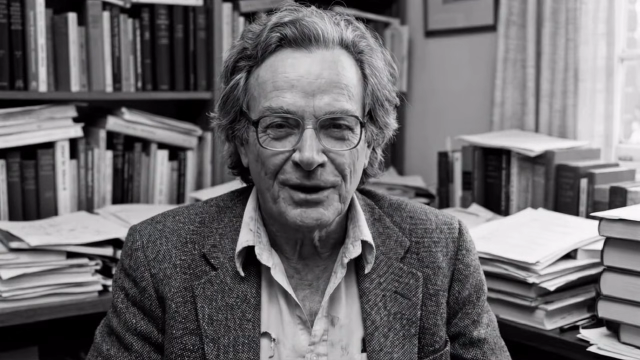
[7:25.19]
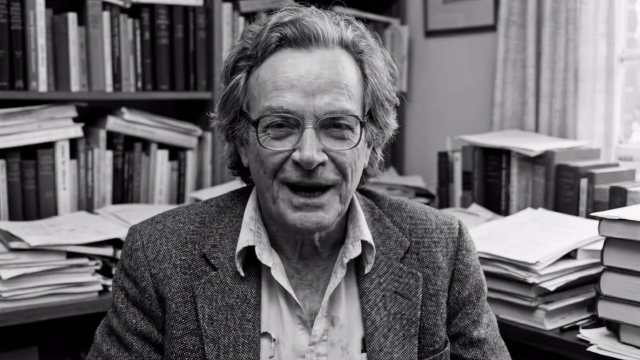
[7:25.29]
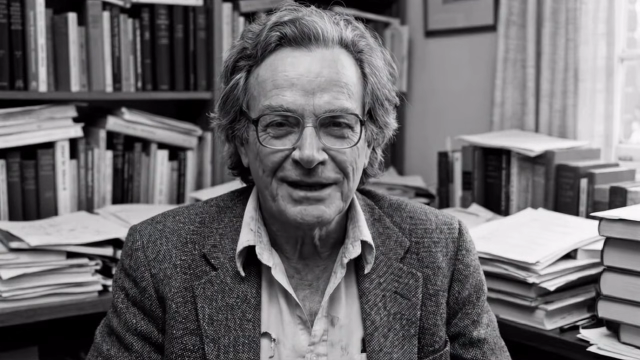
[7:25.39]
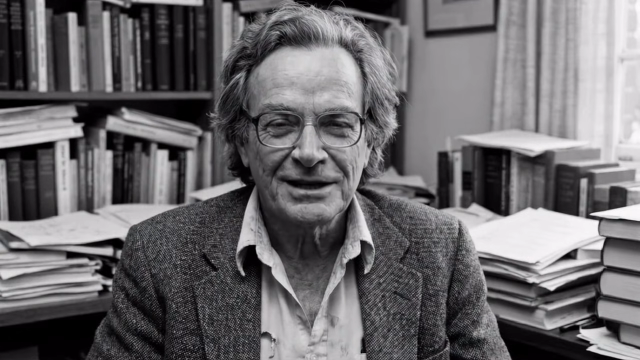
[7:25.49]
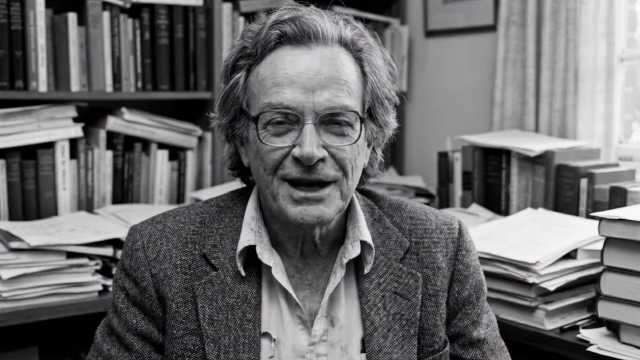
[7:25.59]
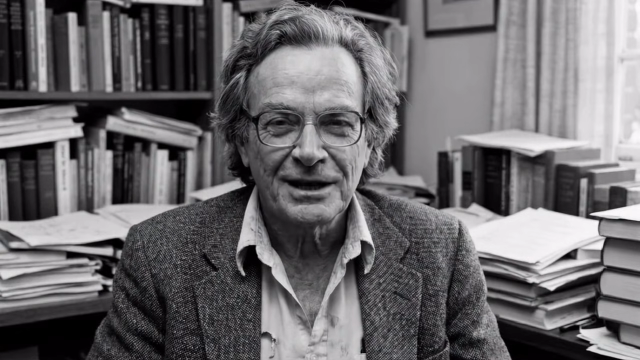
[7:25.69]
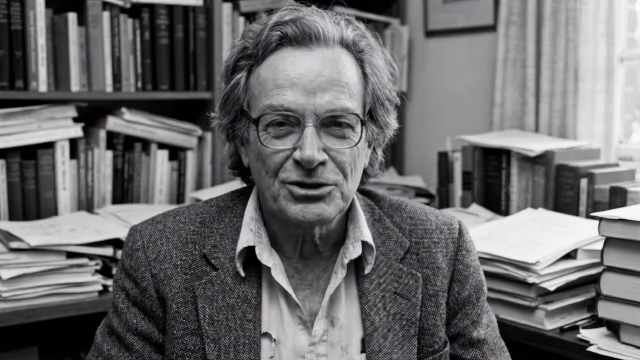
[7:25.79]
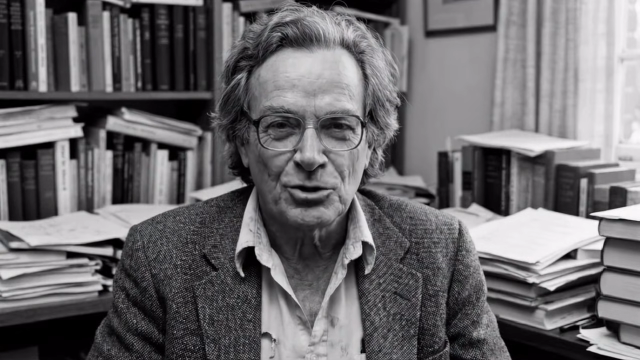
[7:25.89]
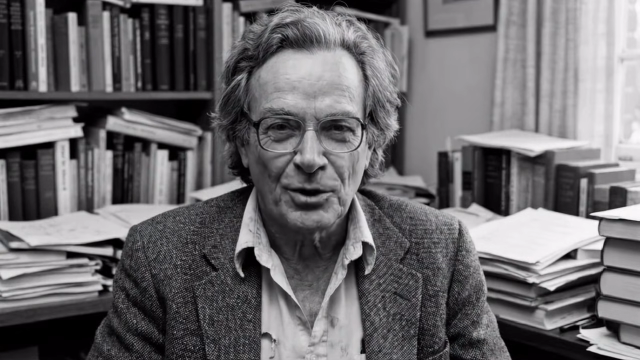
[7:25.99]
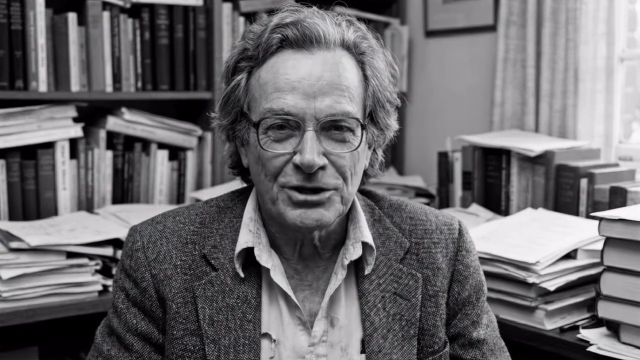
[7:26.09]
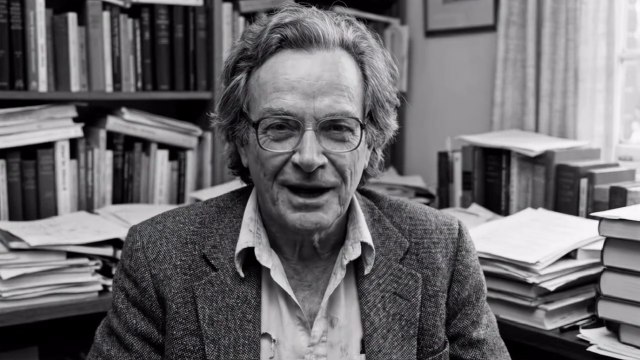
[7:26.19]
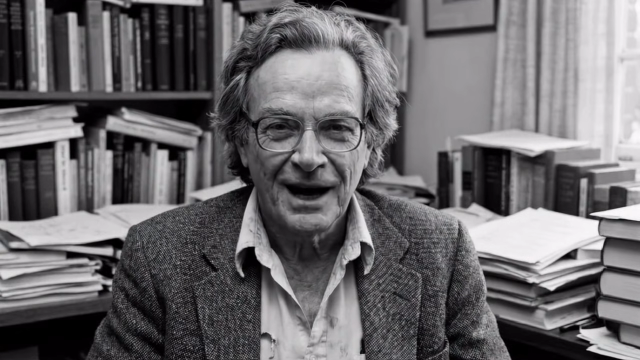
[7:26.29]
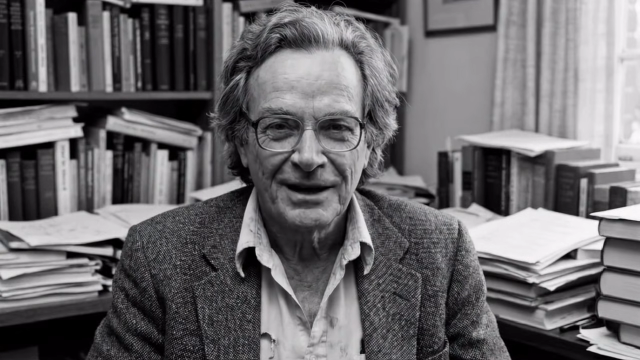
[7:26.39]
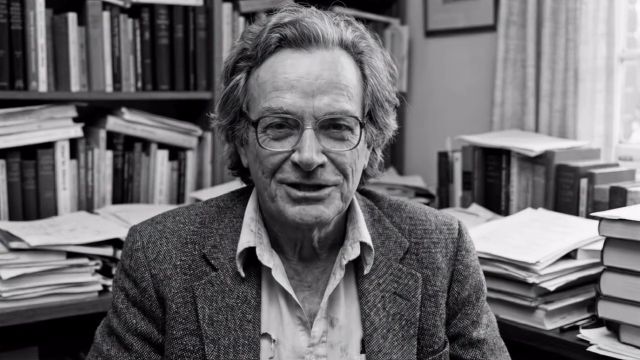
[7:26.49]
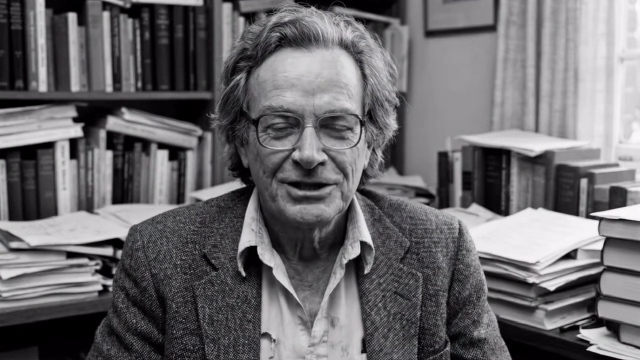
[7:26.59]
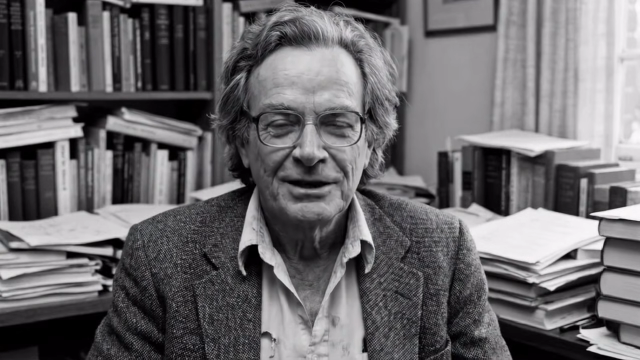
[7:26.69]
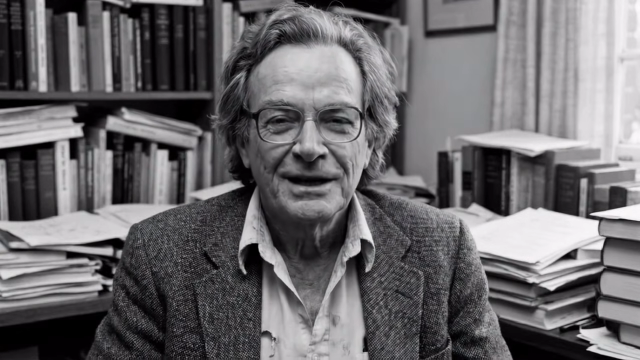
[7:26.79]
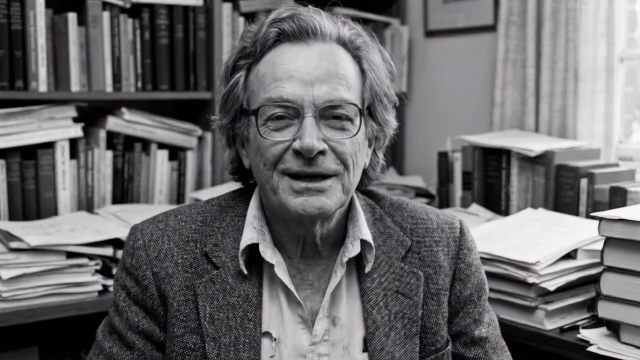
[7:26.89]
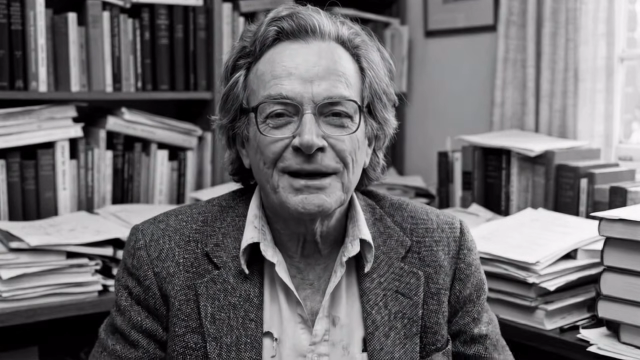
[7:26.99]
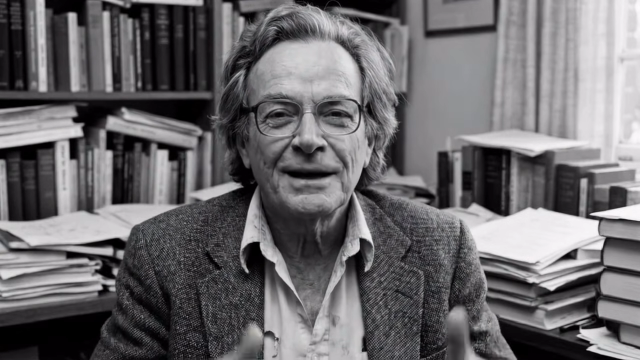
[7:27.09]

light does to us constantly.